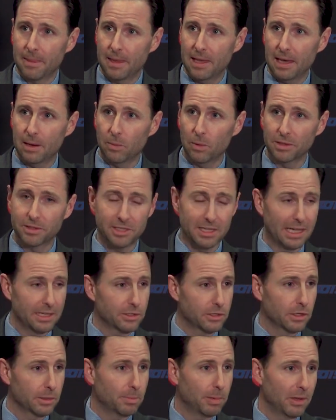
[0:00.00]
And once that
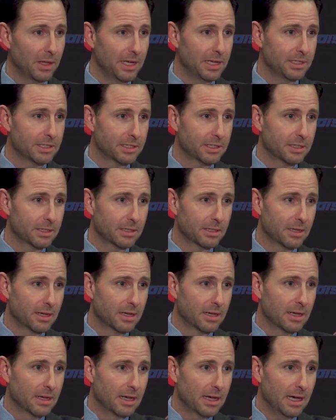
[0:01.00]
took place,
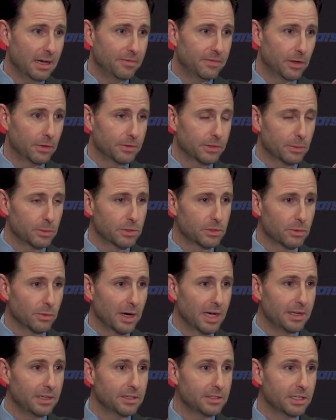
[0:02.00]
I felt it was the
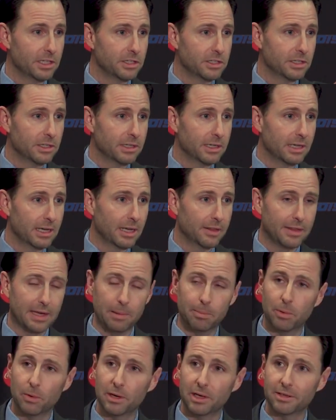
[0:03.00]
right decision at
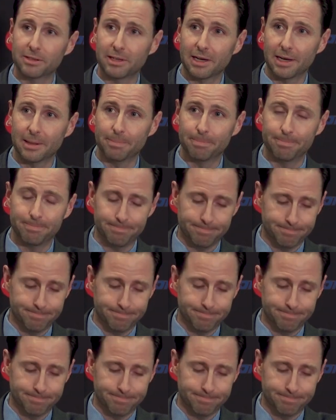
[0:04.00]
that point in time.